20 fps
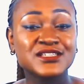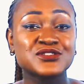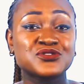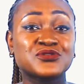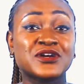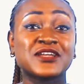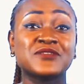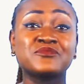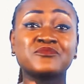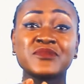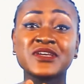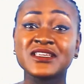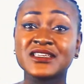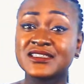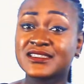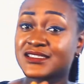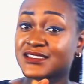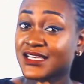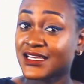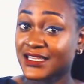to
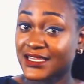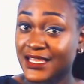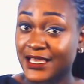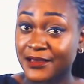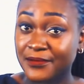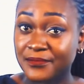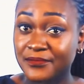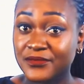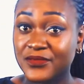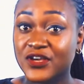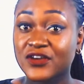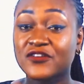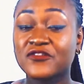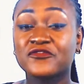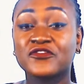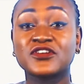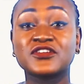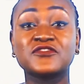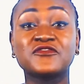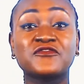administer them for the